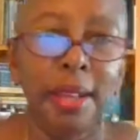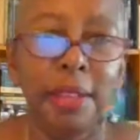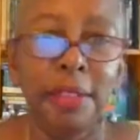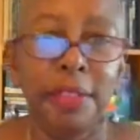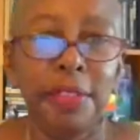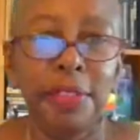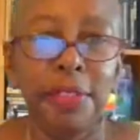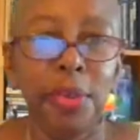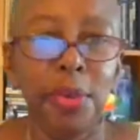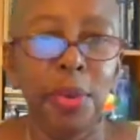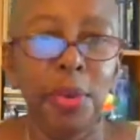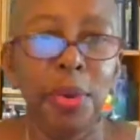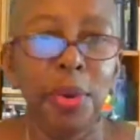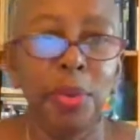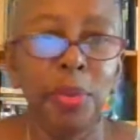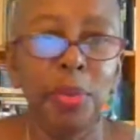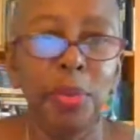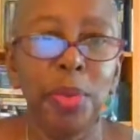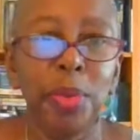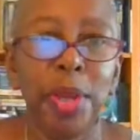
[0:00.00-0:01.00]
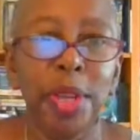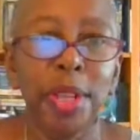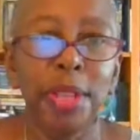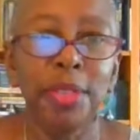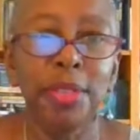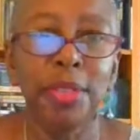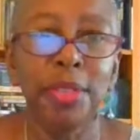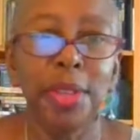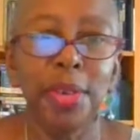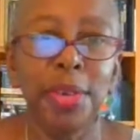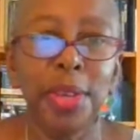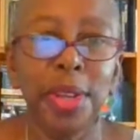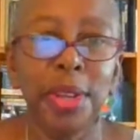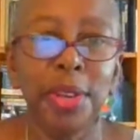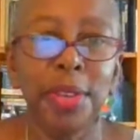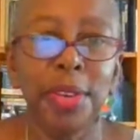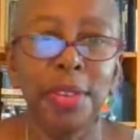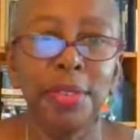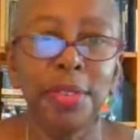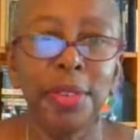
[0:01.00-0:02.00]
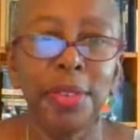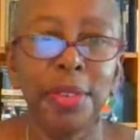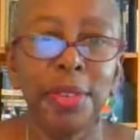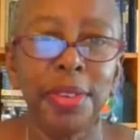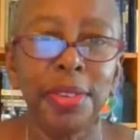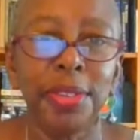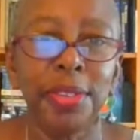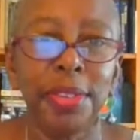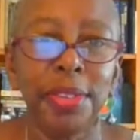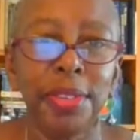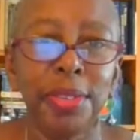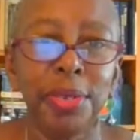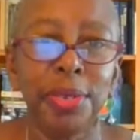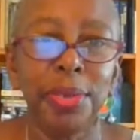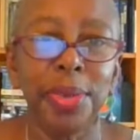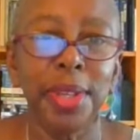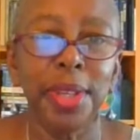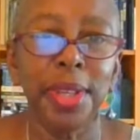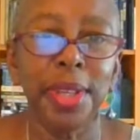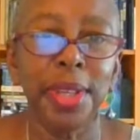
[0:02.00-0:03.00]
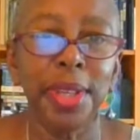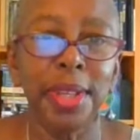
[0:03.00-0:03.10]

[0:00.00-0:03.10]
for what is going on for us this week.